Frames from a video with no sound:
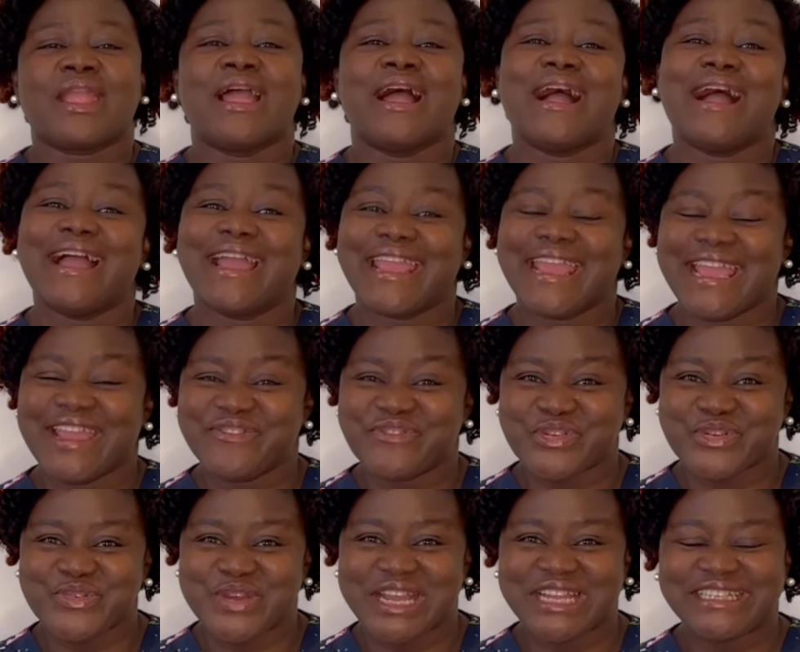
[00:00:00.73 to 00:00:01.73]
Hi
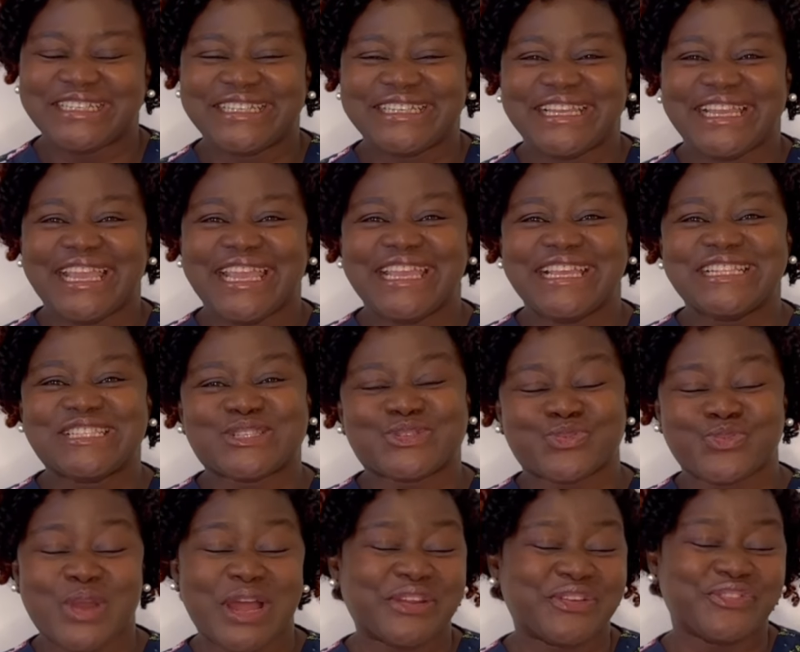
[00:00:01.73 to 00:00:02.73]
everyone, it's
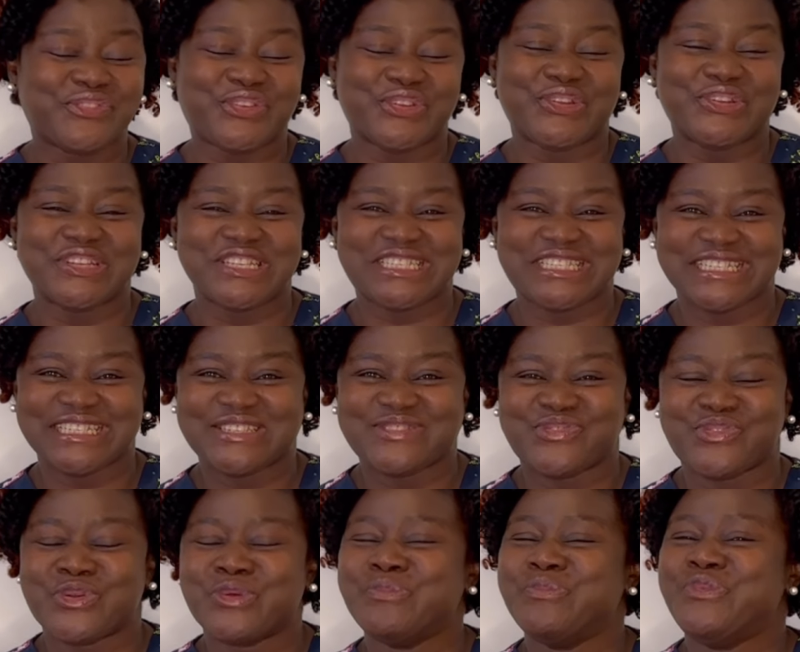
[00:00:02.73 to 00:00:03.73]
one of your nurses
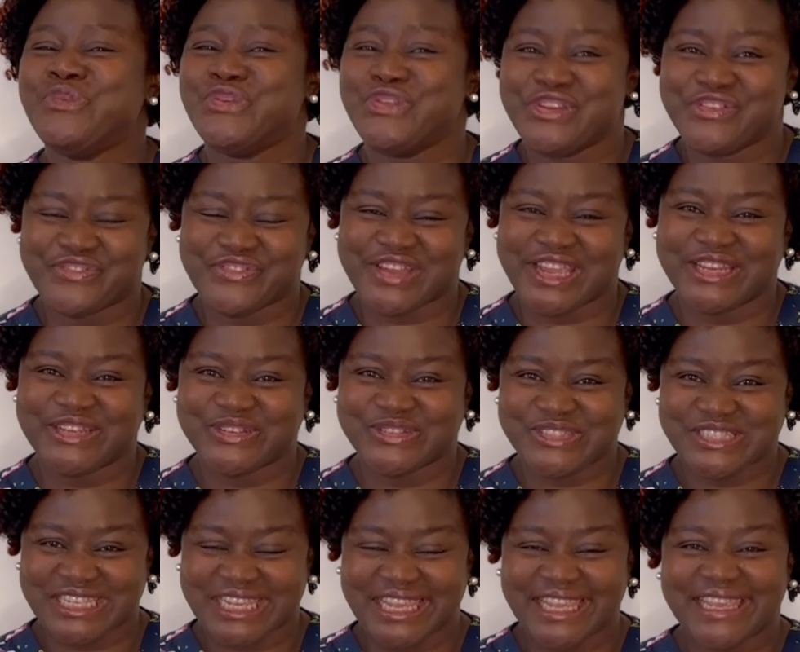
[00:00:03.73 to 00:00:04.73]
from Unified
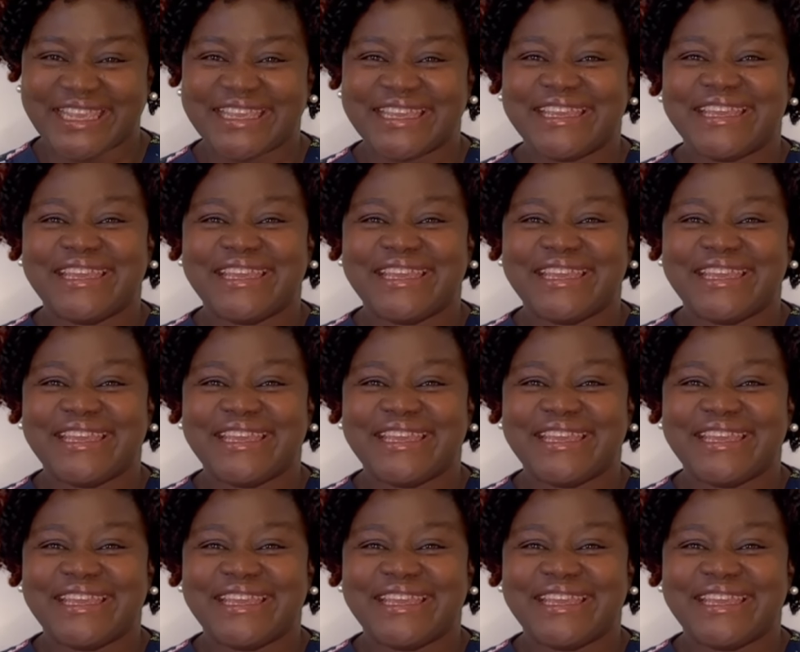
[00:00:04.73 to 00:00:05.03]
OSCE.